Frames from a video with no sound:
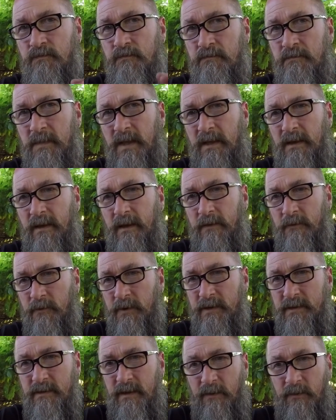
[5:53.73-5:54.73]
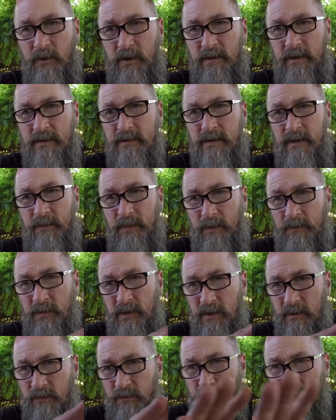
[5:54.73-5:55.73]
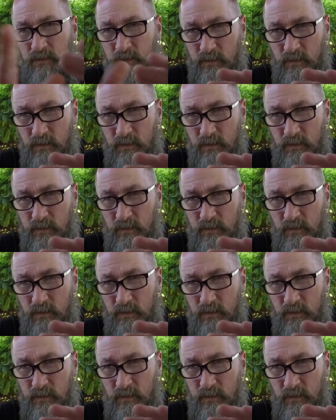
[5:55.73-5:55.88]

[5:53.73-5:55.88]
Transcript: and the reason I bring this up, I'm going to